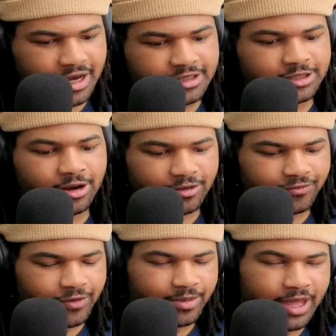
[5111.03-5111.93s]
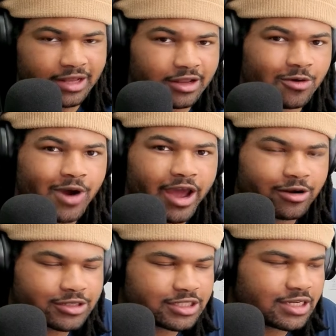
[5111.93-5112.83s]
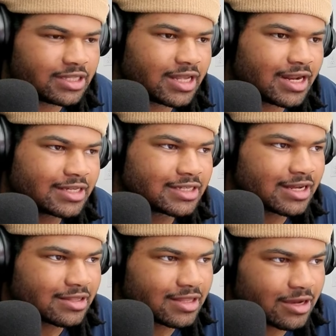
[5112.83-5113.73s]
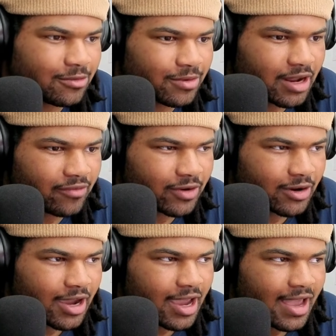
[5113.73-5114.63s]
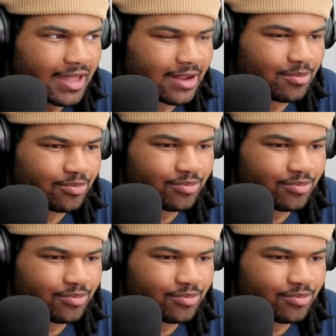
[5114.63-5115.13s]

starting from that low energy, that nice kind of thing, whatever, and then